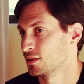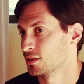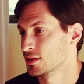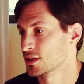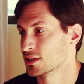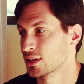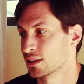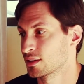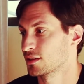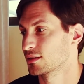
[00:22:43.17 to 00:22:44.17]
And it's just
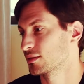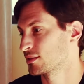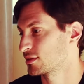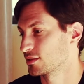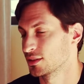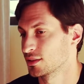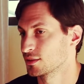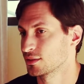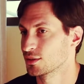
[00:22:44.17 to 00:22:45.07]
like, you know,